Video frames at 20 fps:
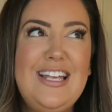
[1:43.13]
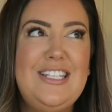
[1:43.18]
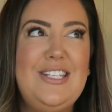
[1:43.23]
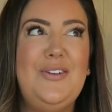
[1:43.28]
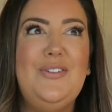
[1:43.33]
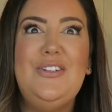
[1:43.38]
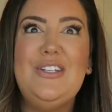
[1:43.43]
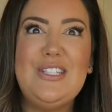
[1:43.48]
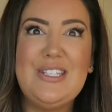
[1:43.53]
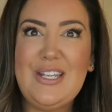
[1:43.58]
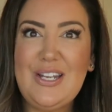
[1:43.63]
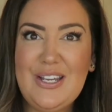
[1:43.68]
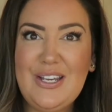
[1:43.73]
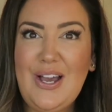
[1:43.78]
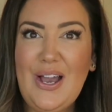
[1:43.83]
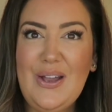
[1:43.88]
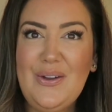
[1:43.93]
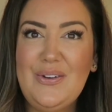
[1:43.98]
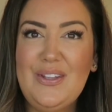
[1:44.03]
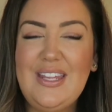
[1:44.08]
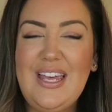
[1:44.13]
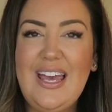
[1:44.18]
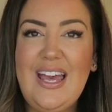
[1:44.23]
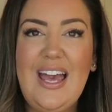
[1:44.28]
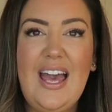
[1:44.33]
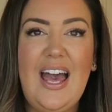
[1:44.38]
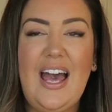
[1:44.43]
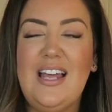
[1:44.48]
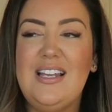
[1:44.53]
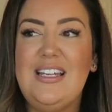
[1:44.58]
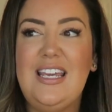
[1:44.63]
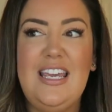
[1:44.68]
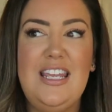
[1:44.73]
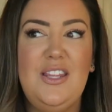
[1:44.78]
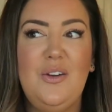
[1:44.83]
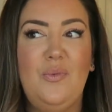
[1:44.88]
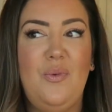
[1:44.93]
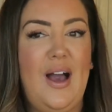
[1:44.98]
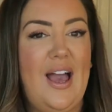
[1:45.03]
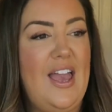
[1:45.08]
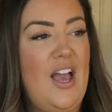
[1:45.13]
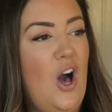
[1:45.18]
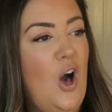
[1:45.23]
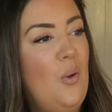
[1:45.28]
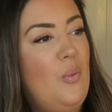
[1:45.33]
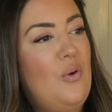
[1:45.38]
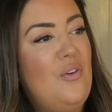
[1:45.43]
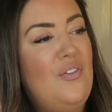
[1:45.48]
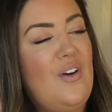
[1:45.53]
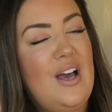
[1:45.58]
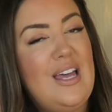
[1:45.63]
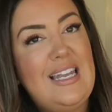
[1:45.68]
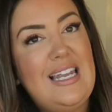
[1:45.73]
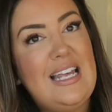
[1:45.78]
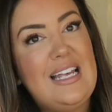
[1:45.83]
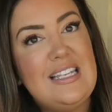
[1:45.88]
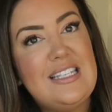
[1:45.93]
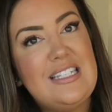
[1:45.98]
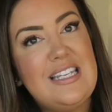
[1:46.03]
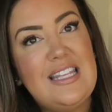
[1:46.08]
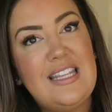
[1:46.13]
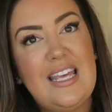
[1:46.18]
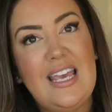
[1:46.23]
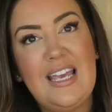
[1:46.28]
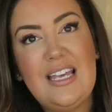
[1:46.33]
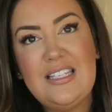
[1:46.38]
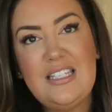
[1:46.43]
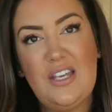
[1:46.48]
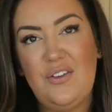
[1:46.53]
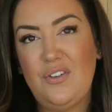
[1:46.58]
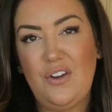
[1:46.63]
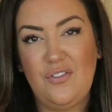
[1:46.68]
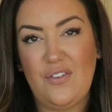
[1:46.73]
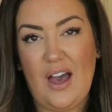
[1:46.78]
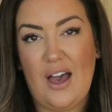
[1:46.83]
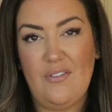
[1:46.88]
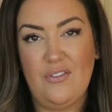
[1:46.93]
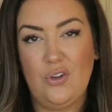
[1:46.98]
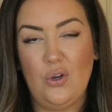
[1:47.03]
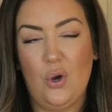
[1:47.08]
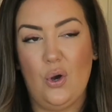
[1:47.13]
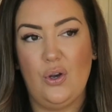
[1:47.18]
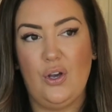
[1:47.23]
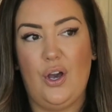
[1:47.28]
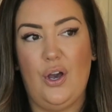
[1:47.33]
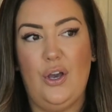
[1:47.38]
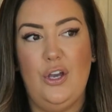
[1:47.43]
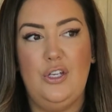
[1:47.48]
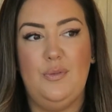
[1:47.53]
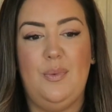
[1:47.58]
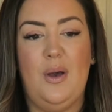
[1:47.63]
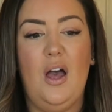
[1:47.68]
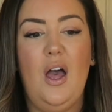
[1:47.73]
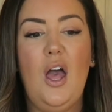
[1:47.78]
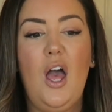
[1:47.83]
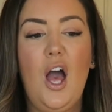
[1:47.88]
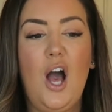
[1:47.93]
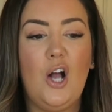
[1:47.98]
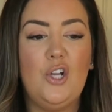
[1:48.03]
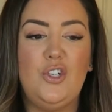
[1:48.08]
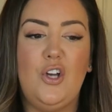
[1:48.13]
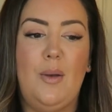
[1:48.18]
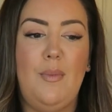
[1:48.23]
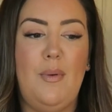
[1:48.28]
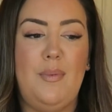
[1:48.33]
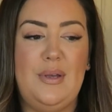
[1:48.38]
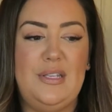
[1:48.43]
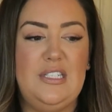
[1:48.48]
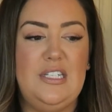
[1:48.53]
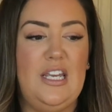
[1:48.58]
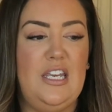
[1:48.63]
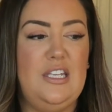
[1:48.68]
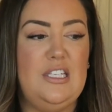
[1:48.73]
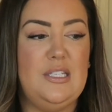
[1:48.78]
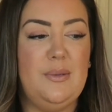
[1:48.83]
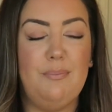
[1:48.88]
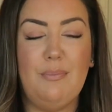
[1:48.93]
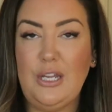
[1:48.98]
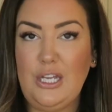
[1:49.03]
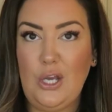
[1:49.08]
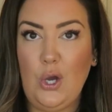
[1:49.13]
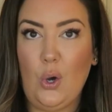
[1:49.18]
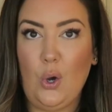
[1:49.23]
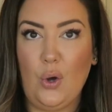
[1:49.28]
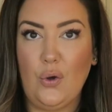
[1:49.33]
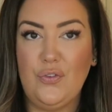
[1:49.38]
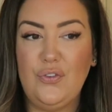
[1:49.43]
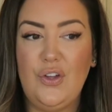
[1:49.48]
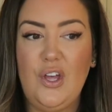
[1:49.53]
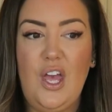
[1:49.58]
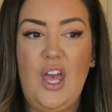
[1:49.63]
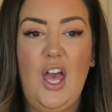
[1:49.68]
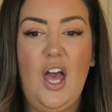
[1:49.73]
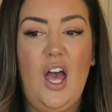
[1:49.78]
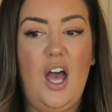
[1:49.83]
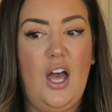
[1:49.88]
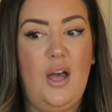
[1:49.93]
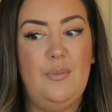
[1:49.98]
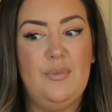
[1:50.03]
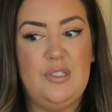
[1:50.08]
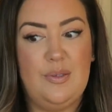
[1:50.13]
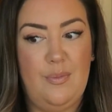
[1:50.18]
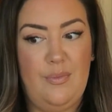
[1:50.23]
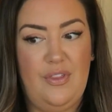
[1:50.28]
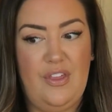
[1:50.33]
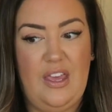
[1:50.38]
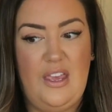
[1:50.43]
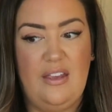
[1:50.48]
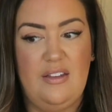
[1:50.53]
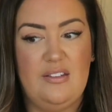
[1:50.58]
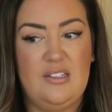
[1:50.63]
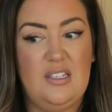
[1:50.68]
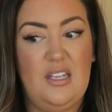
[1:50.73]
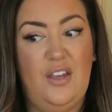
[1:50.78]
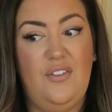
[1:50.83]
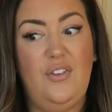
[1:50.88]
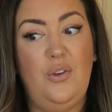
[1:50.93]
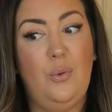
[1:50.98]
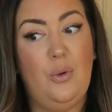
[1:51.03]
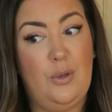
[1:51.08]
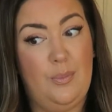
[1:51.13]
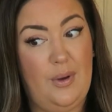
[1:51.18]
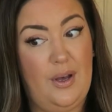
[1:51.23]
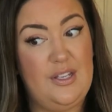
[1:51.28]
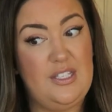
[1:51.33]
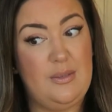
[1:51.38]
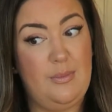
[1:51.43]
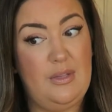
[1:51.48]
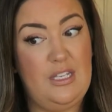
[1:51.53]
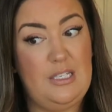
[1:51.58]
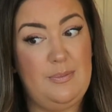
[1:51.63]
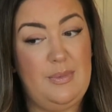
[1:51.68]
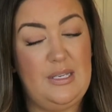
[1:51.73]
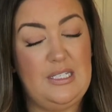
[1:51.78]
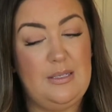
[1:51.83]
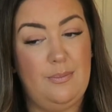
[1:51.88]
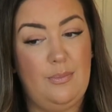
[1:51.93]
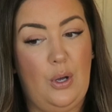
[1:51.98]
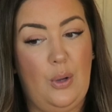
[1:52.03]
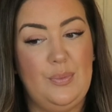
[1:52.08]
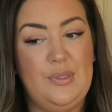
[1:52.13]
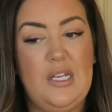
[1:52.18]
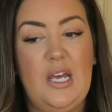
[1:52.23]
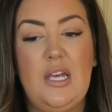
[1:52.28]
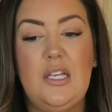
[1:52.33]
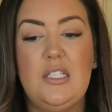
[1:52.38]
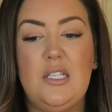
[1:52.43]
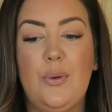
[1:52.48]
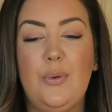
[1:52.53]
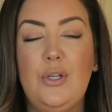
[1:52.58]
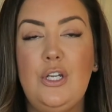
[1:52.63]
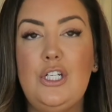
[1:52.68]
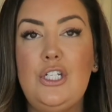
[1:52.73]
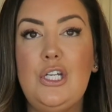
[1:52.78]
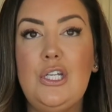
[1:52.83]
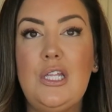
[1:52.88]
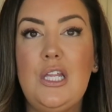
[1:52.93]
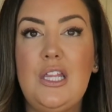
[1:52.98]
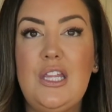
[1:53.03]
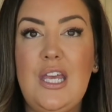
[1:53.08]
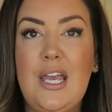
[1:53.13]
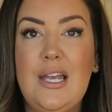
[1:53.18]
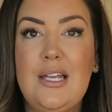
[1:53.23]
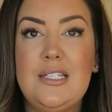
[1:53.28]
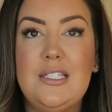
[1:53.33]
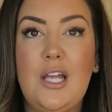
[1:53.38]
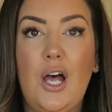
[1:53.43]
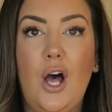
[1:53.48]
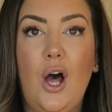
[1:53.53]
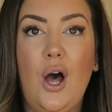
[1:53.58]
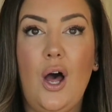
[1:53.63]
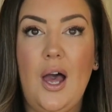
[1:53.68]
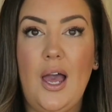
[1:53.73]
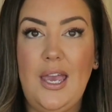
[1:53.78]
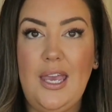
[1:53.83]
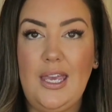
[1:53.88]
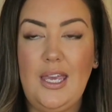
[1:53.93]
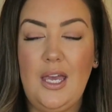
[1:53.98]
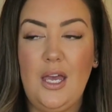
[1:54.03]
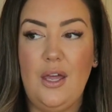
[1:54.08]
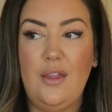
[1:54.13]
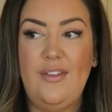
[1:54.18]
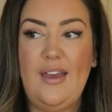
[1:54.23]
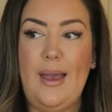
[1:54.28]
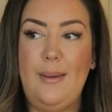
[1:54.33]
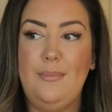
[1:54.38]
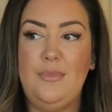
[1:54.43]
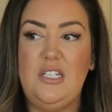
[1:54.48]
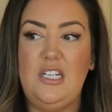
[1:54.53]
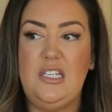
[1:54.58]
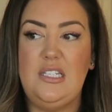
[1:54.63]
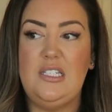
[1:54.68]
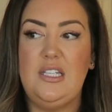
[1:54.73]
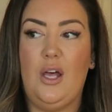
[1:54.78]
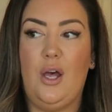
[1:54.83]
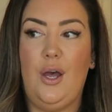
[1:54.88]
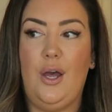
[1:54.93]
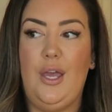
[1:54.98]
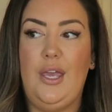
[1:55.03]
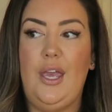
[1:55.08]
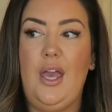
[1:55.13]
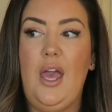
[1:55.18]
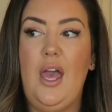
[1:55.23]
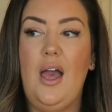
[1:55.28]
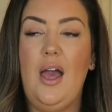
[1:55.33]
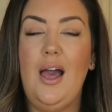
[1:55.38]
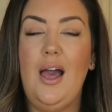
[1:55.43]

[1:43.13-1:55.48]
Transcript: So we're just gonna go with it. And either way, I'll provide links to things even if I haven't got a code, but I'll try my best to get you some money off some things if you wanna buy some of these bits and bobs. So I'm gonna do the things that the empties that I